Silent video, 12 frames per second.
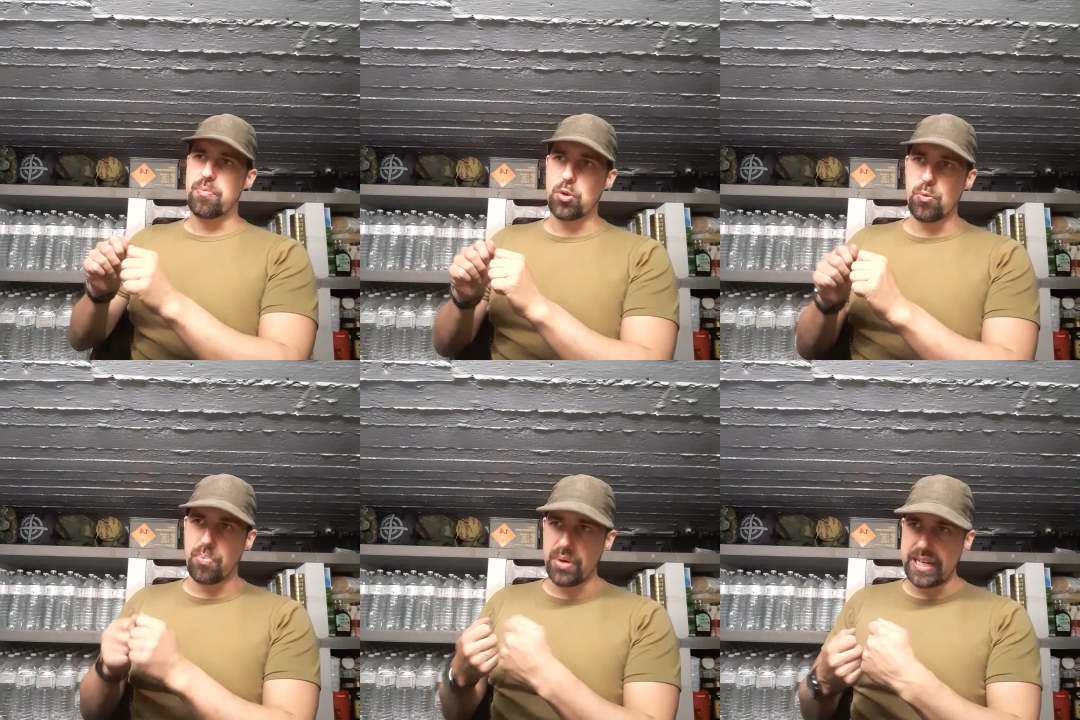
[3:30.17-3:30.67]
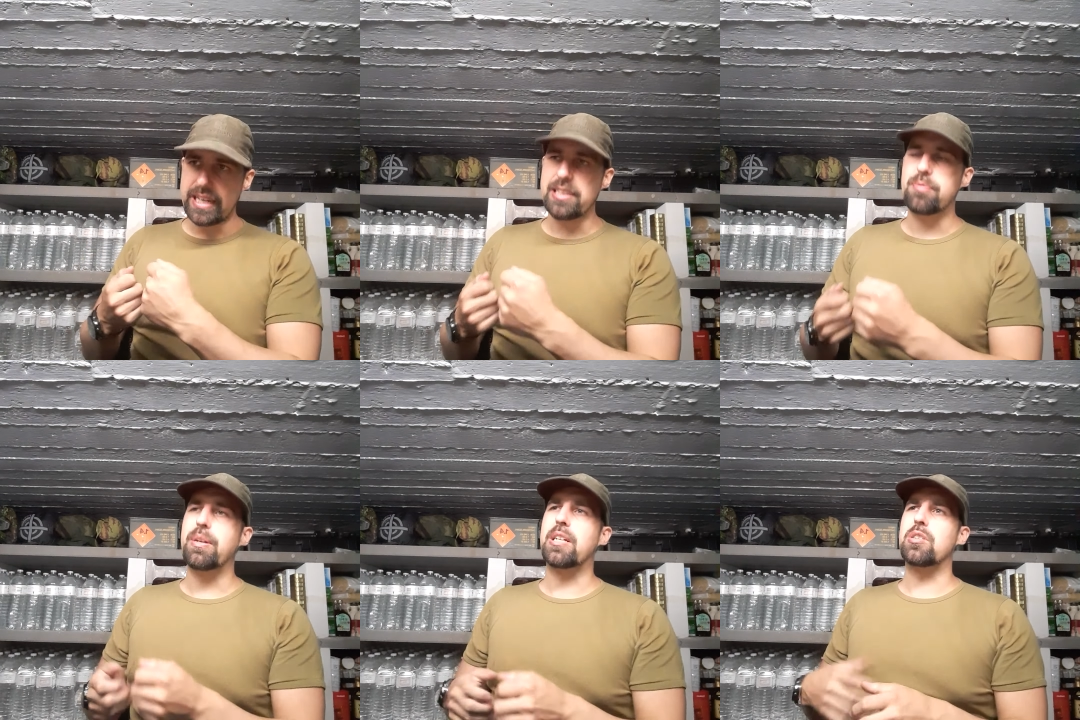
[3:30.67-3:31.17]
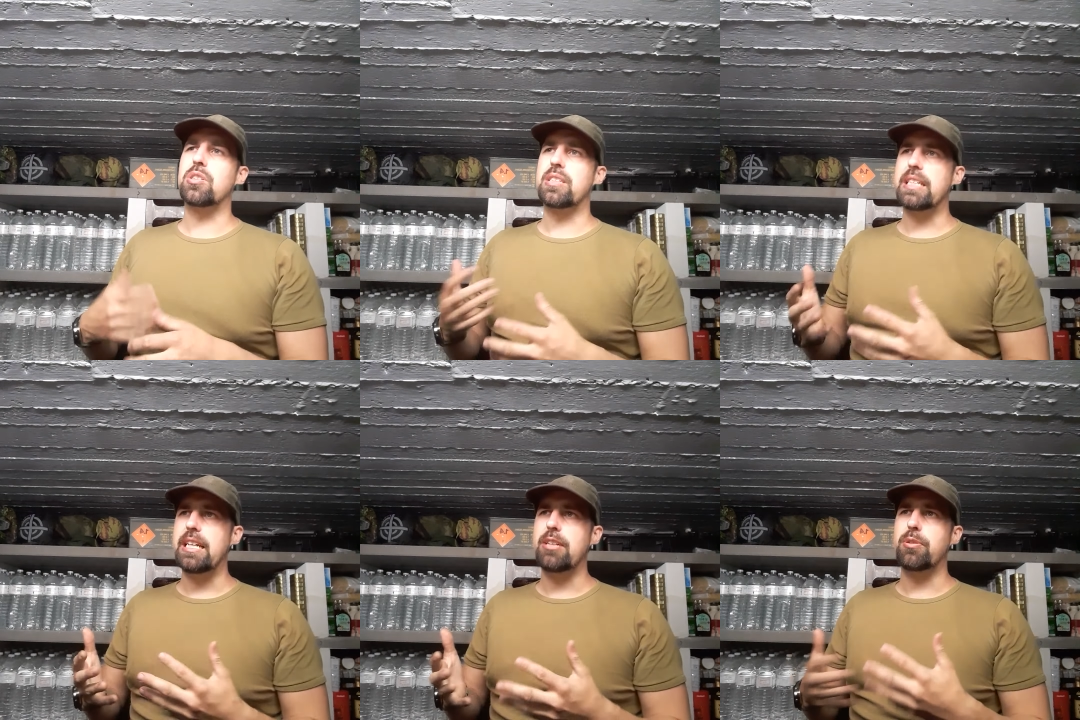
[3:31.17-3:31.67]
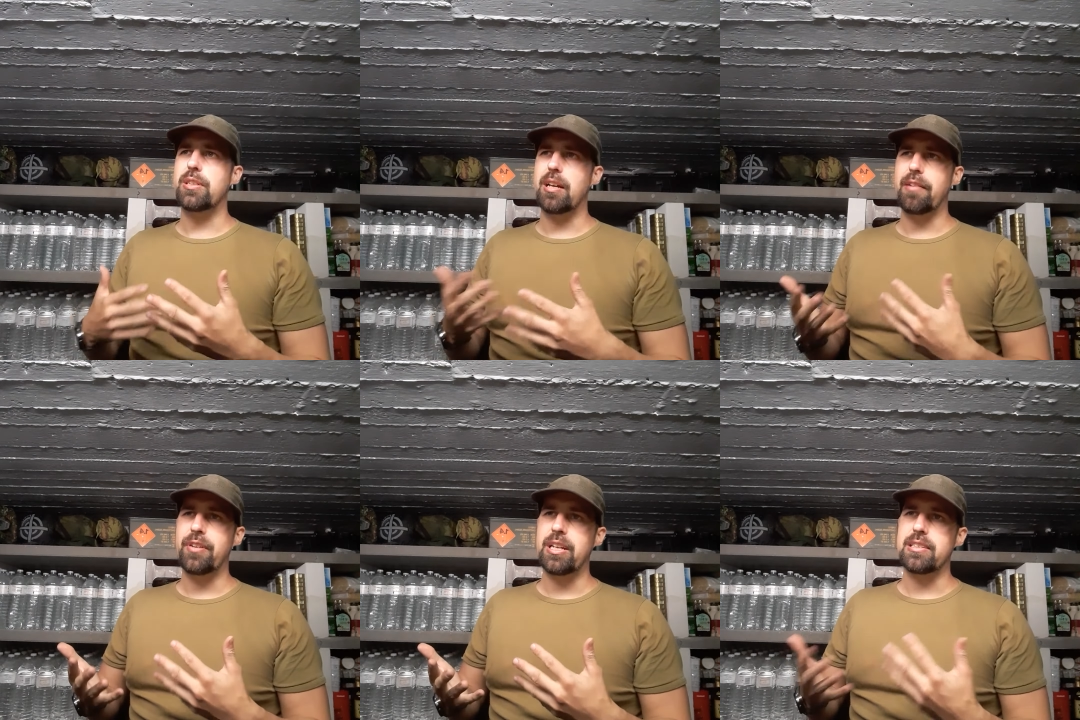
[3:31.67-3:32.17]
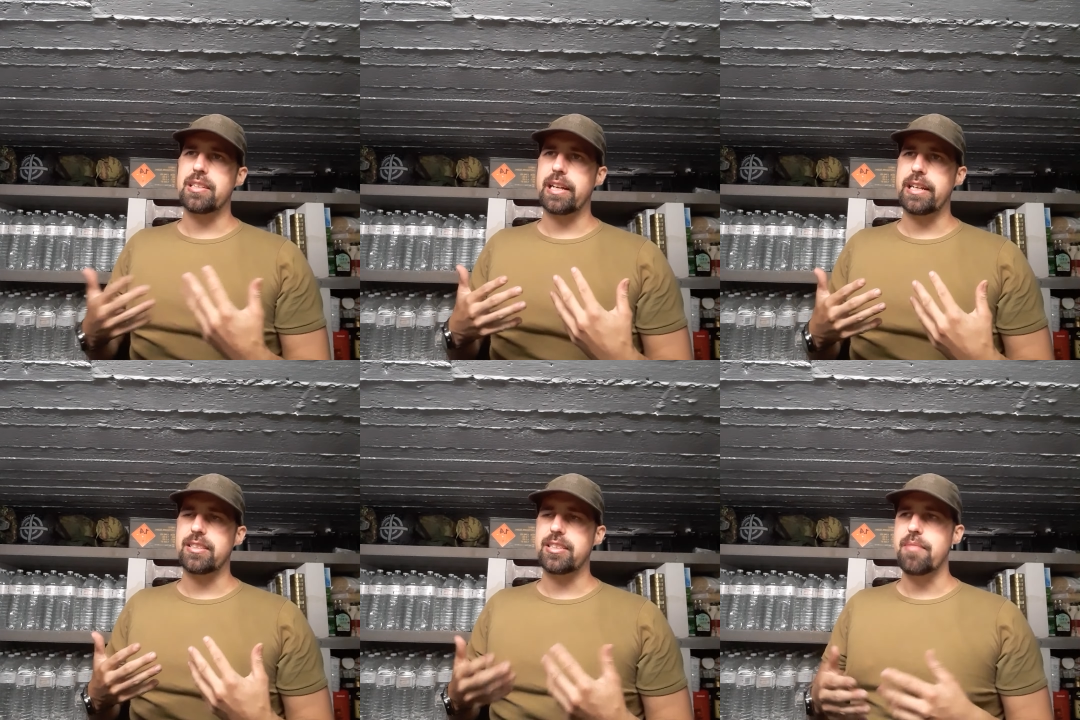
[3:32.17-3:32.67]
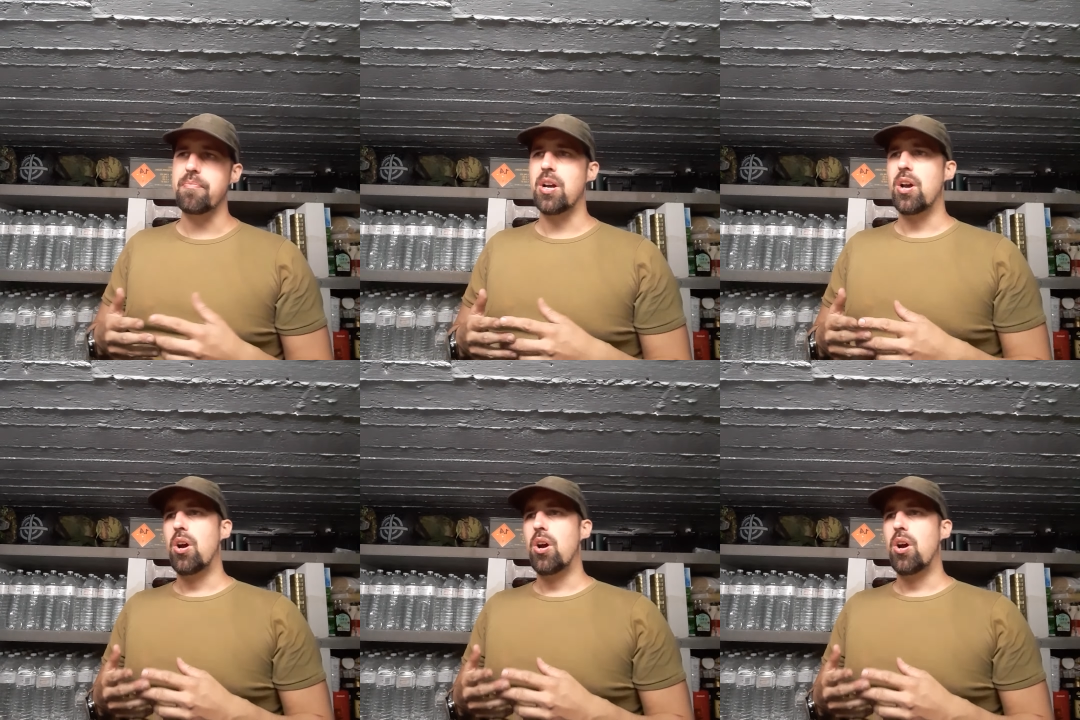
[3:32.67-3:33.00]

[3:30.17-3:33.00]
to break it because it is evidence against them.